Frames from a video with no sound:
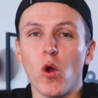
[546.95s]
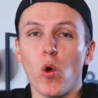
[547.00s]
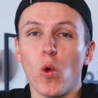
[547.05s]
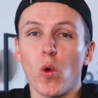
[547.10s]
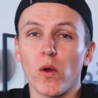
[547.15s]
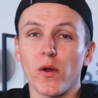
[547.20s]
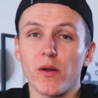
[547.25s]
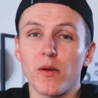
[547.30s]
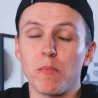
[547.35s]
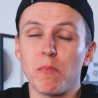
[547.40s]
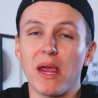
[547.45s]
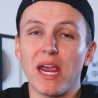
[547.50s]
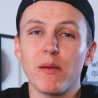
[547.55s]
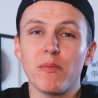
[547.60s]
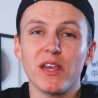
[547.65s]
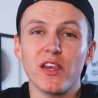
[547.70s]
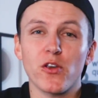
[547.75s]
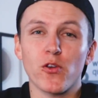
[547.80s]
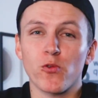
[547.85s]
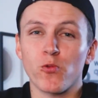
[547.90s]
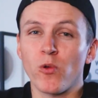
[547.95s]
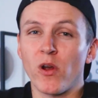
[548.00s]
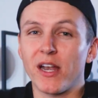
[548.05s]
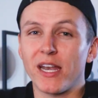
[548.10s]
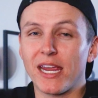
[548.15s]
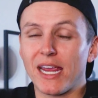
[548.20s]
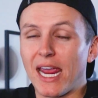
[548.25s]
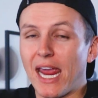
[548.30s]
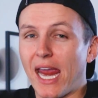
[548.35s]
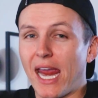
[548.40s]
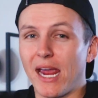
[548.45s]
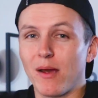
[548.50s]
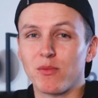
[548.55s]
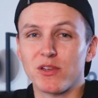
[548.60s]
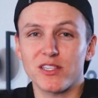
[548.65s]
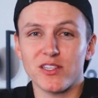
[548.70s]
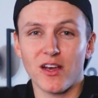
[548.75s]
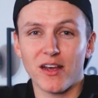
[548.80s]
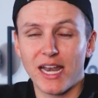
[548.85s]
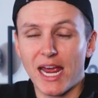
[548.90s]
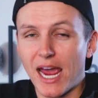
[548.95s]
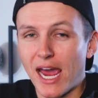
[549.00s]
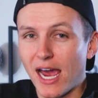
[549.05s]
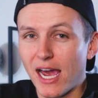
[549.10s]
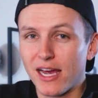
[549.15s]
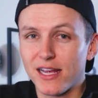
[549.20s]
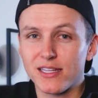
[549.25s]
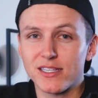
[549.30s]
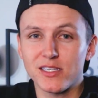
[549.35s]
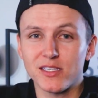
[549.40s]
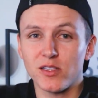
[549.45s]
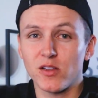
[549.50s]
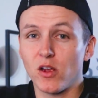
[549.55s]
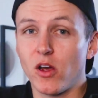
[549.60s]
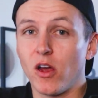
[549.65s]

or maybe you're running Amazon ads,